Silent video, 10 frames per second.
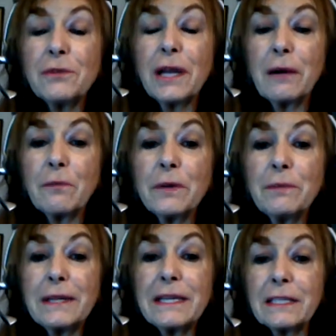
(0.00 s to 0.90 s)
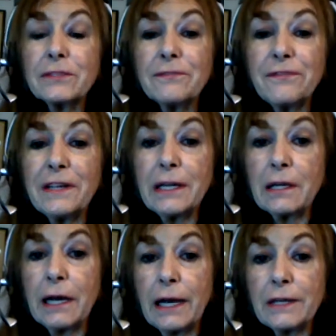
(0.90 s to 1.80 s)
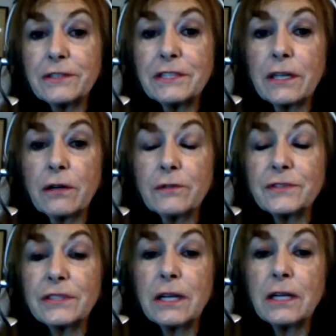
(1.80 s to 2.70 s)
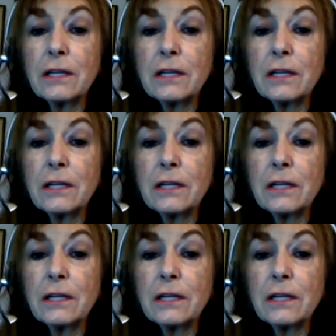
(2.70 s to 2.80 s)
we begin to feel ourselves